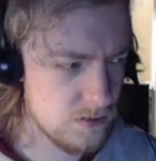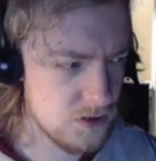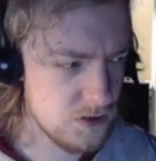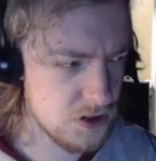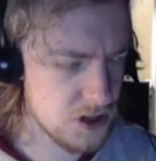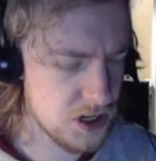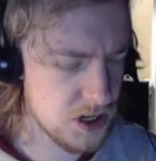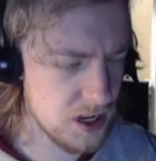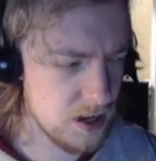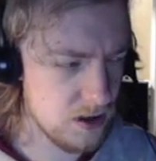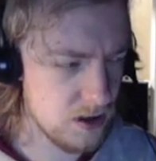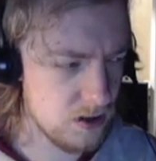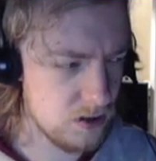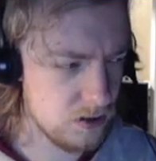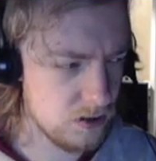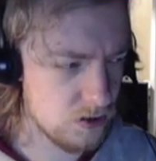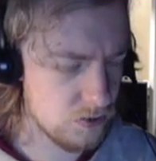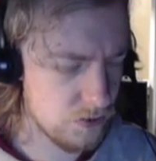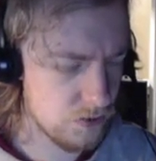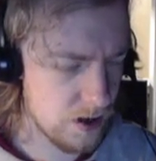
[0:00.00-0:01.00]

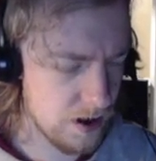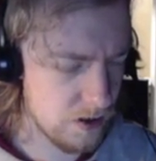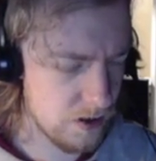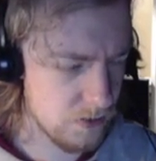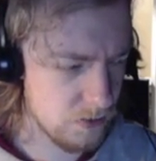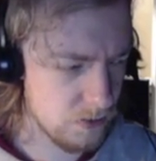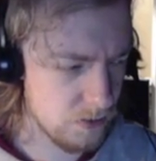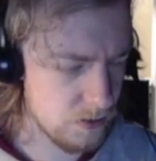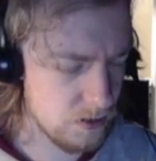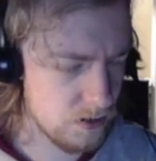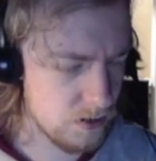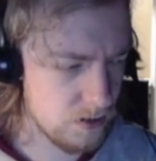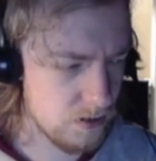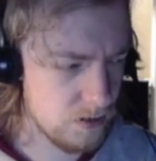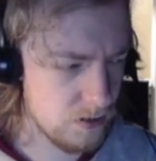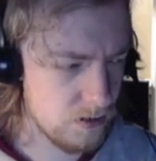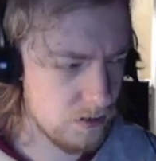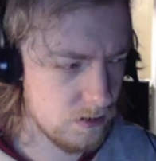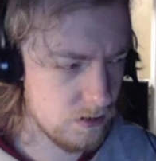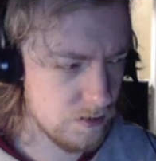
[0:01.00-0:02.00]
Steel, Ground,
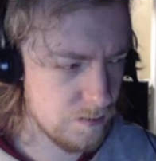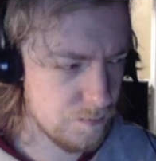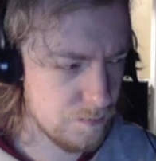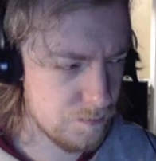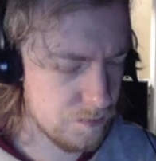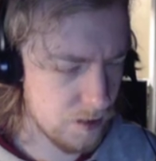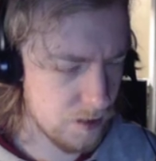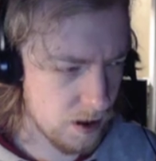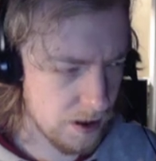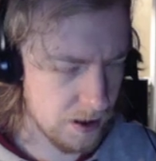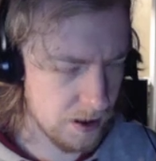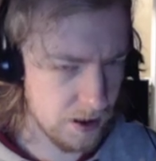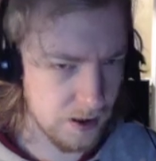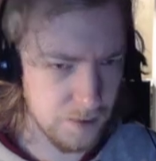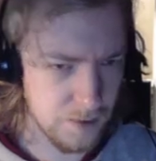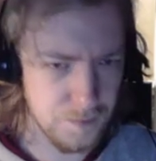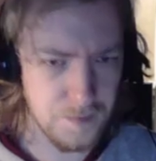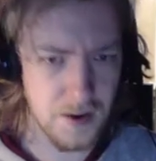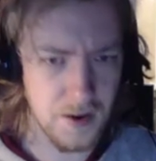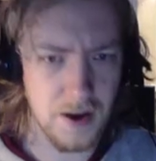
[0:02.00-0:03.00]
Flying,
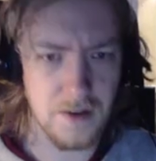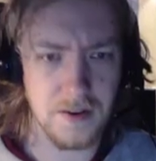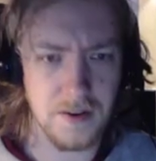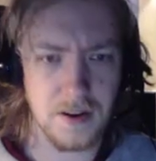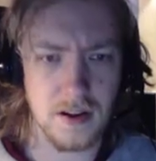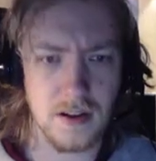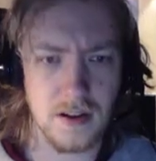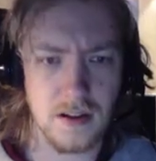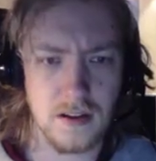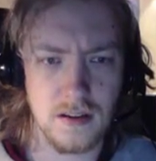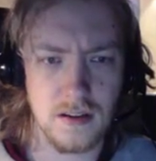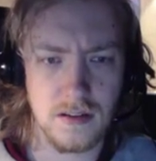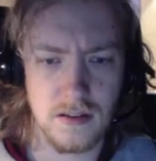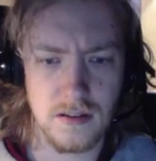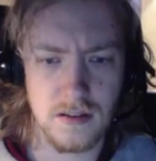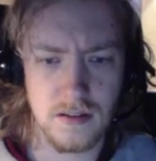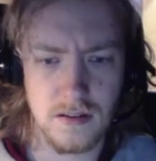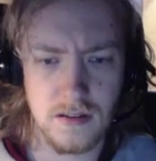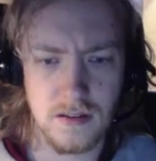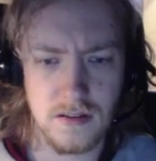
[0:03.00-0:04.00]
and Fairy.
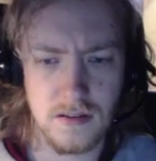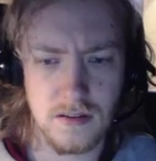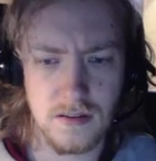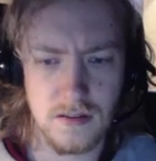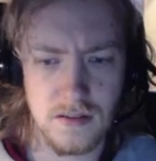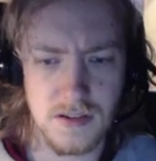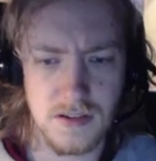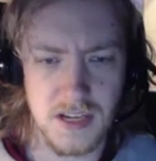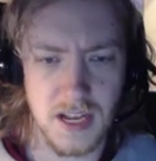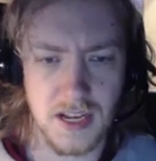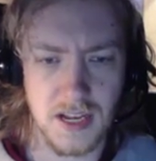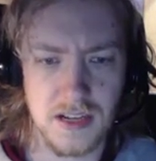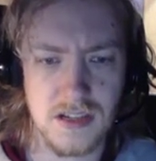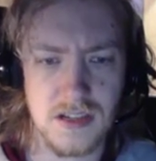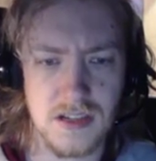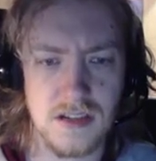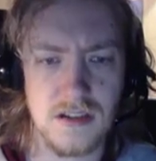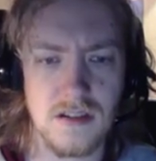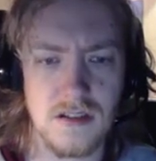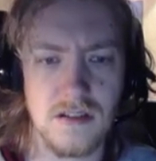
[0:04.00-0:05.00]

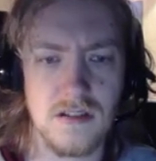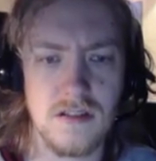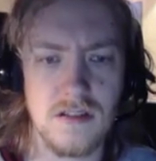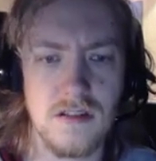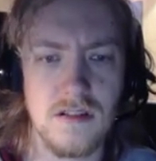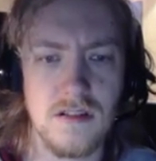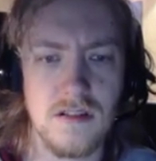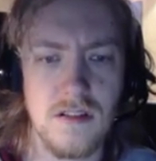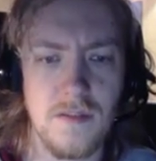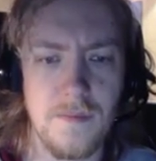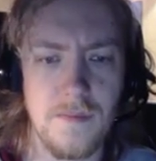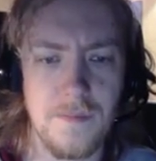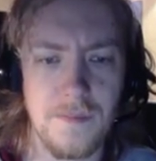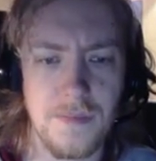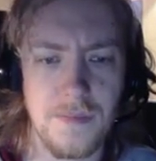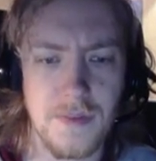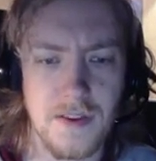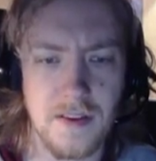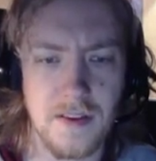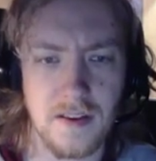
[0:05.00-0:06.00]
6.
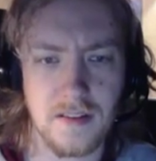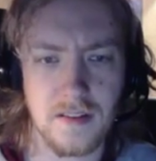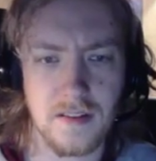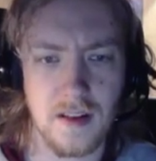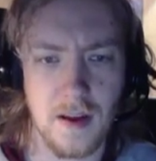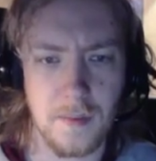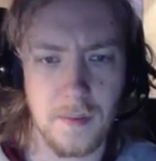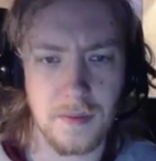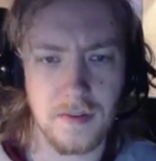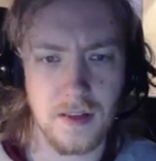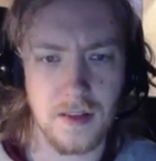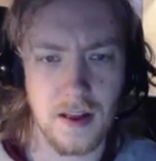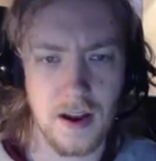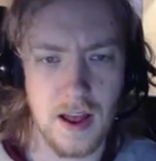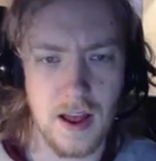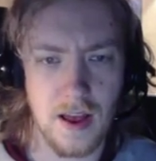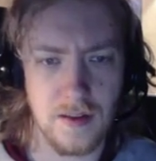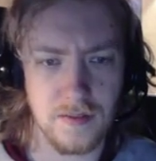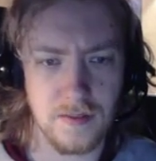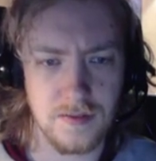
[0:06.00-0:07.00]
6 types that
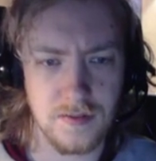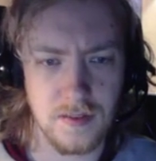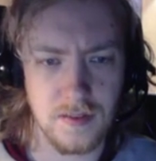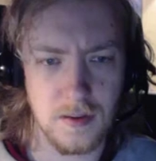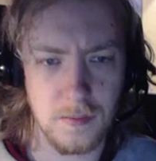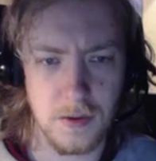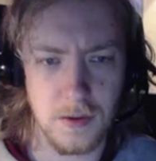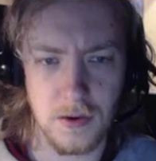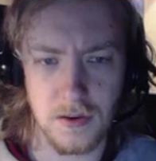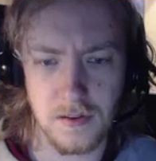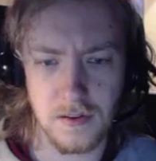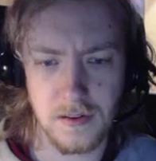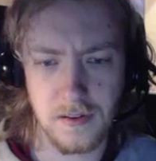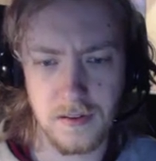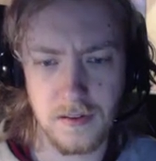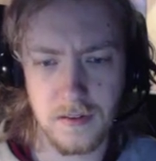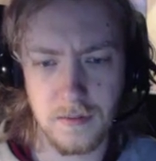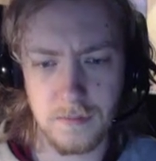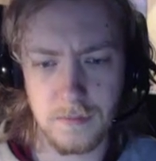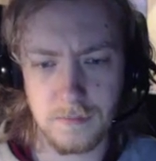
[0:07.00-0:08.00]
have
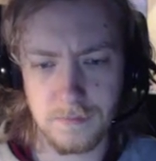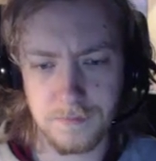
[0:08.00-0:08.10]
immunities.